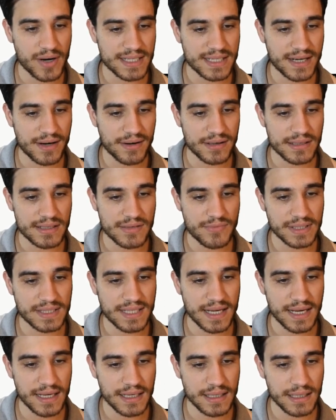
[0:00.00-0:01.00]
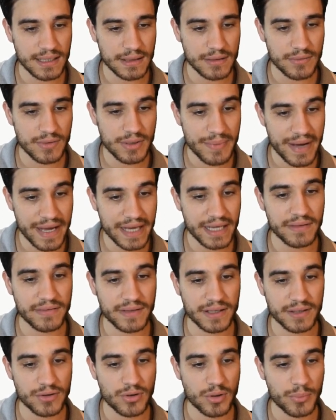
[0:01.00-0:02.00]
cards remaining
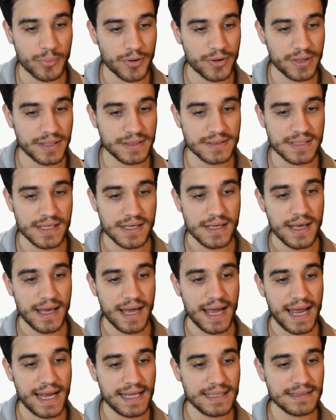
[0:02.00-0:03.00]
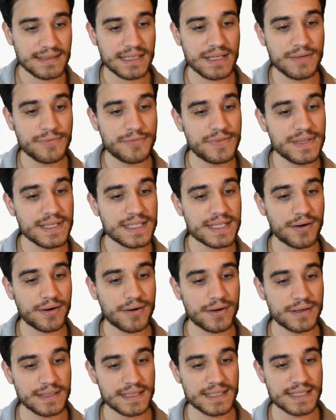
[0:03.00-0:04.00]
than your opponent, and if this
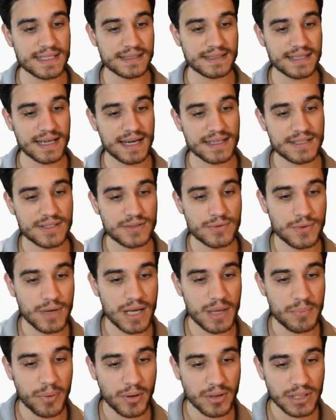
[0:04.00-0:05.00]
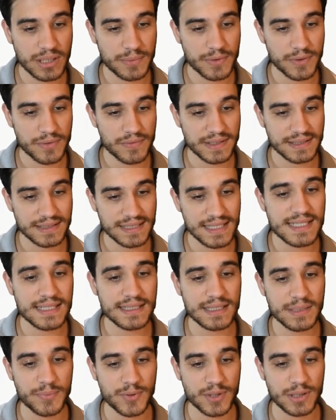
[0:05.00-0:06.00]
card is attached to a Pokemon that
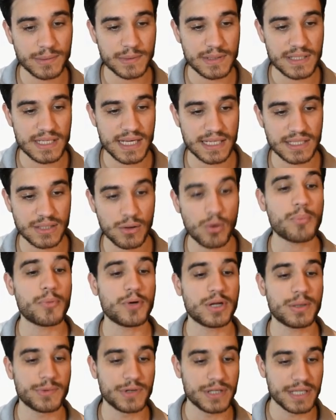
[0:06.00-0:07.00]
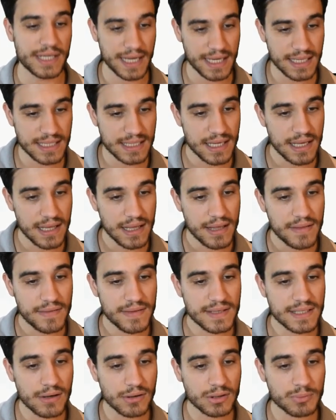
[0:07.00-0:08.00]
isn't the Pokemon GX or Pokemon EX,
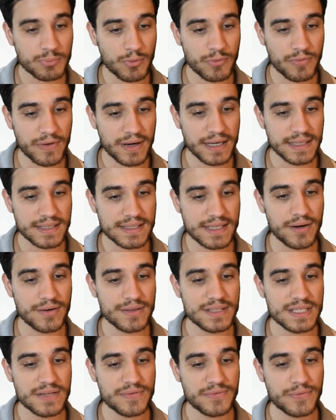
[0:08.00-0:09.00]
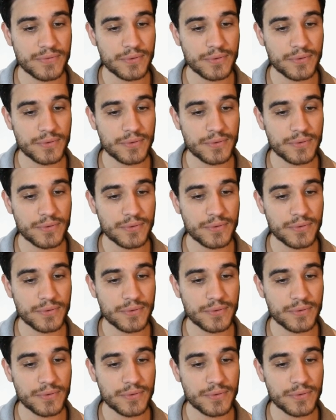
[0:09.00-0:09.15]
this card provides energy